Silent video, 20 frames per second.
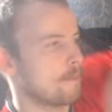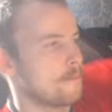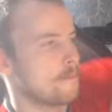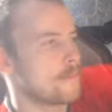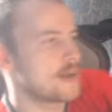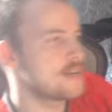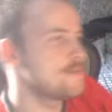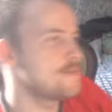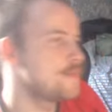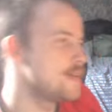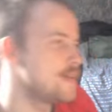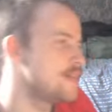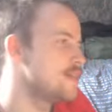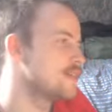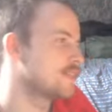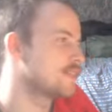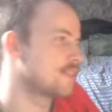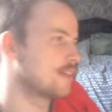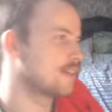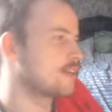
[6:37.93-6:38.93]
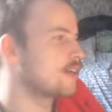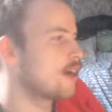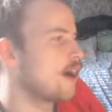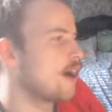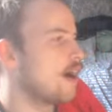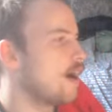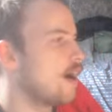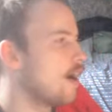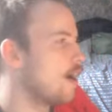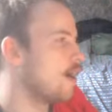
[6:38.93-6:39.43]
Baby
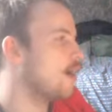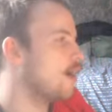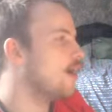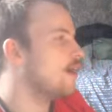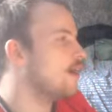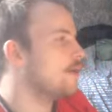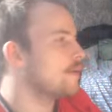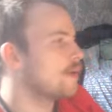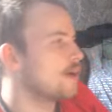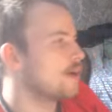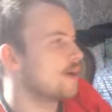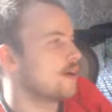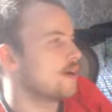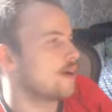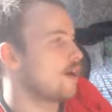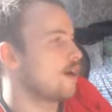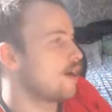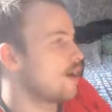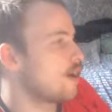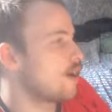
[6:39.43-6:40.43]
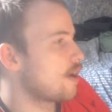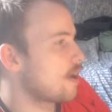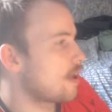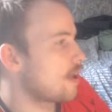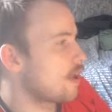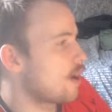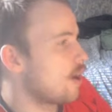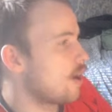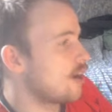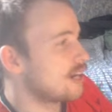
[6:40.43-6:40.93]
Sakar.
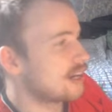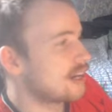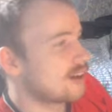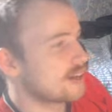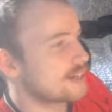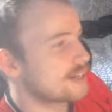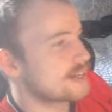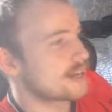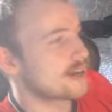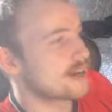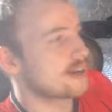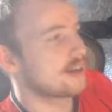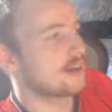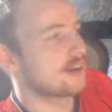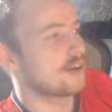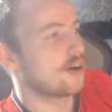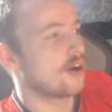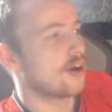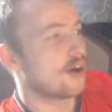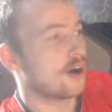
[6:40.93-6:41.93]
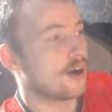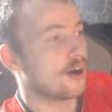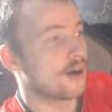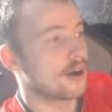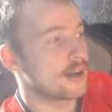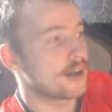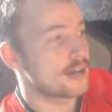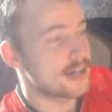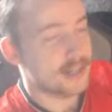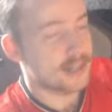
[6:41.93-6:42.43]
I like it a lot.
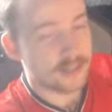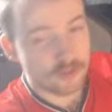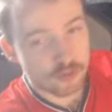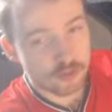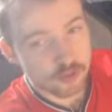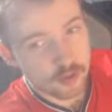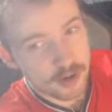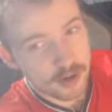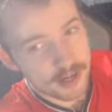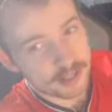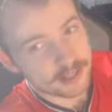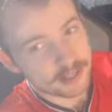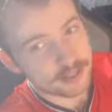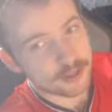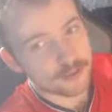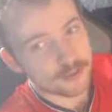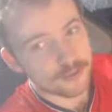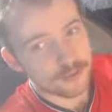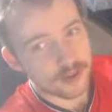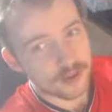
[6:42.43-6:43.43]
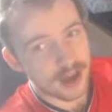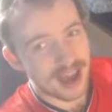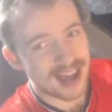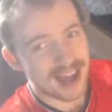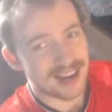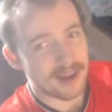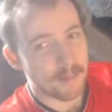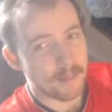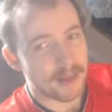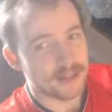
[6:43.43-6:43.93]
It is really good for that
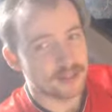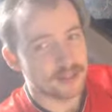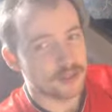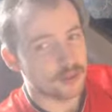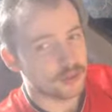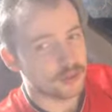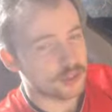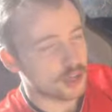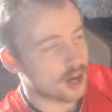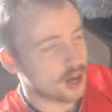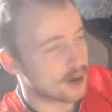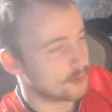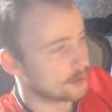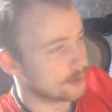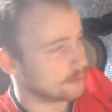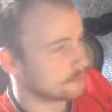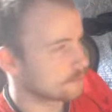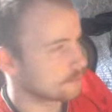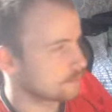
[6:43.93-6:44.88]
elemental shaman.